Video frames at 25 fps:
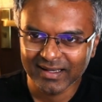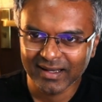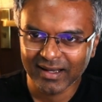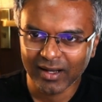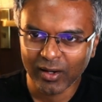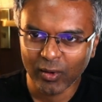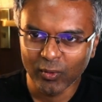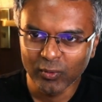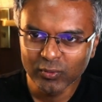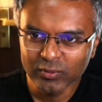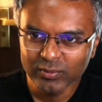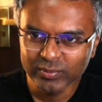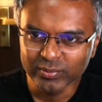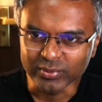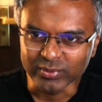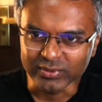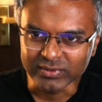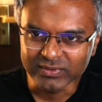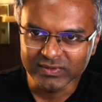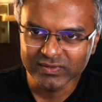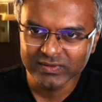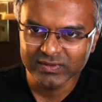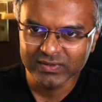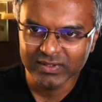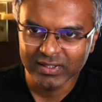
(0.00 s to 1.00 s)

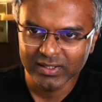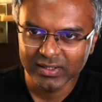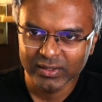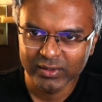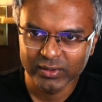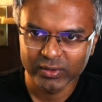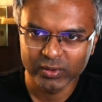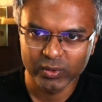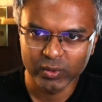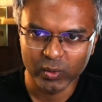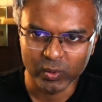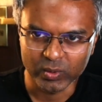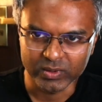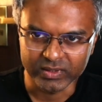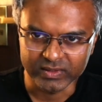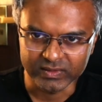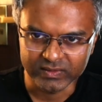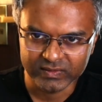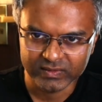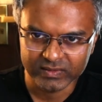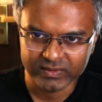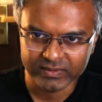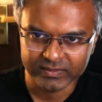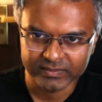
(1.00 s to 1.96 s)
outputs tokens.